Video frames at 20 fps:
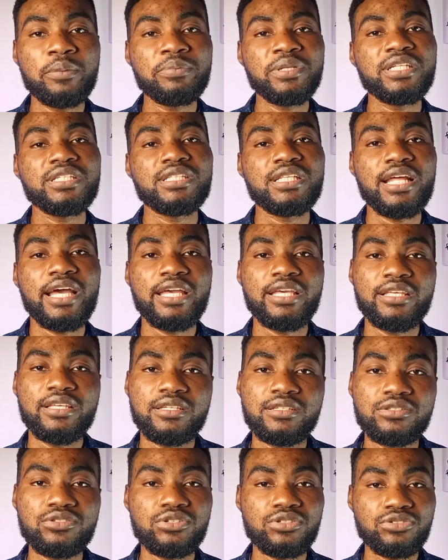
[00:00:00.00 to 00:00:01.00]
please like it,
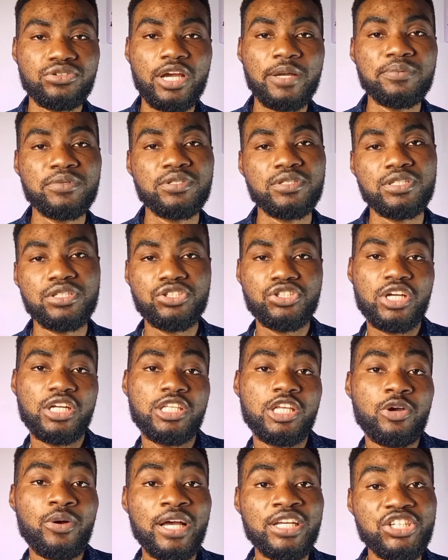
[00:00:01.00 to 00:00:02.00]
subscribe to this
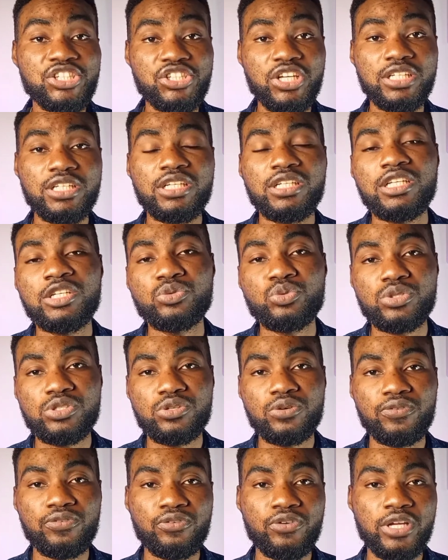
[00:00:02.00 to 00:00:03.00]
channel and share the link with
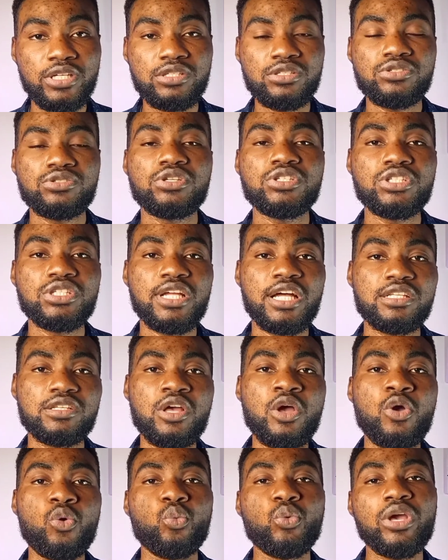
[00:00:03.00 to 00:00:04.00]
your friends such that
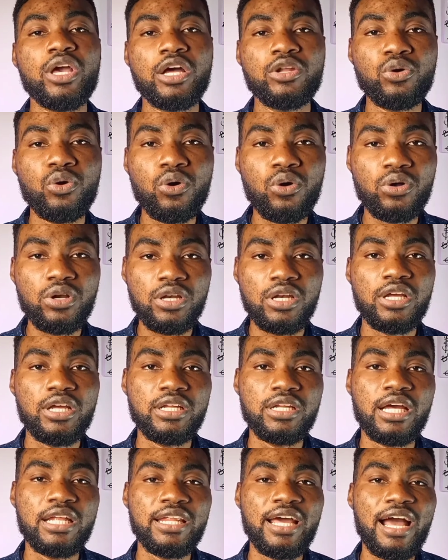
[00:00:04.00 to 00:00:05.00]
we can all learn
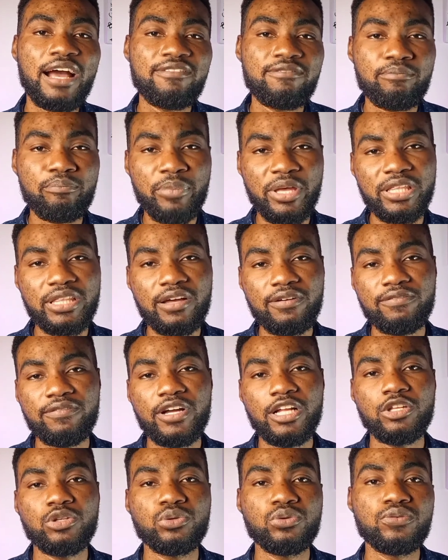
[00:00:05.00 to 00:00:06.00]
and have better
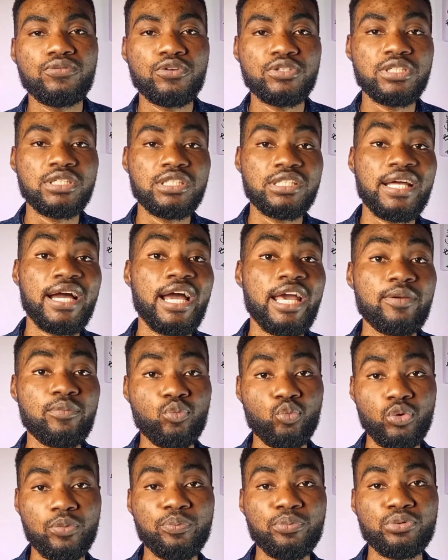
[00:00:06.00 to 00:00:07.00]
value for the time
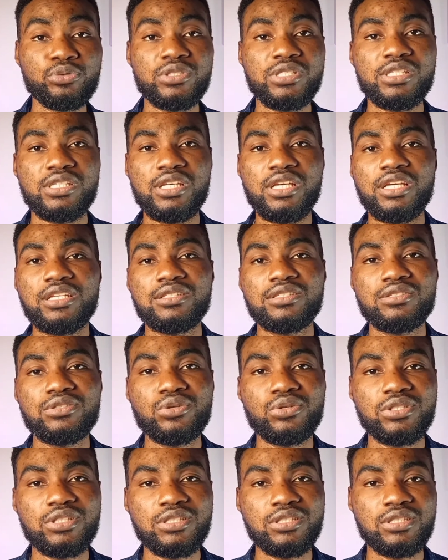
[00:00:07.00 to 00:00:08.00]
we put in
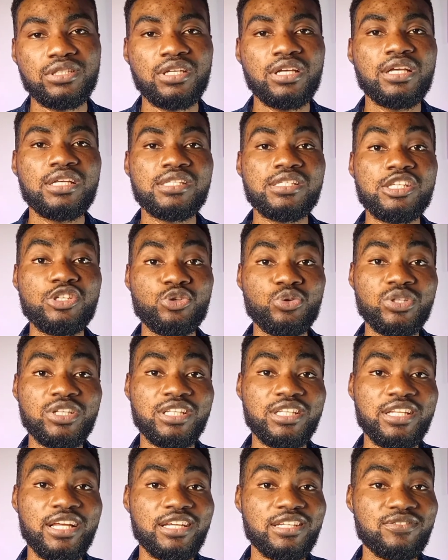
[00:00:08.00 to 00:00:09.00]
studies. See you in the
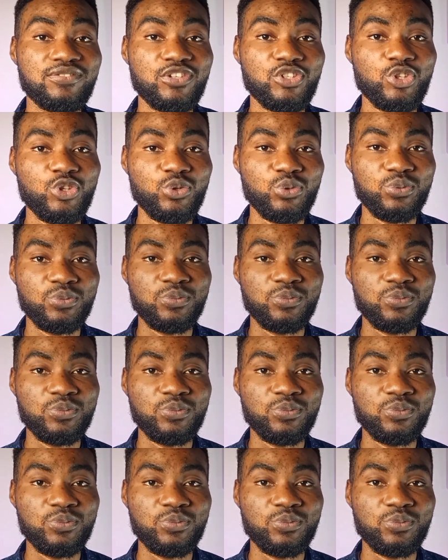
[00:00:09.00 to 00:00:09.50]
next video.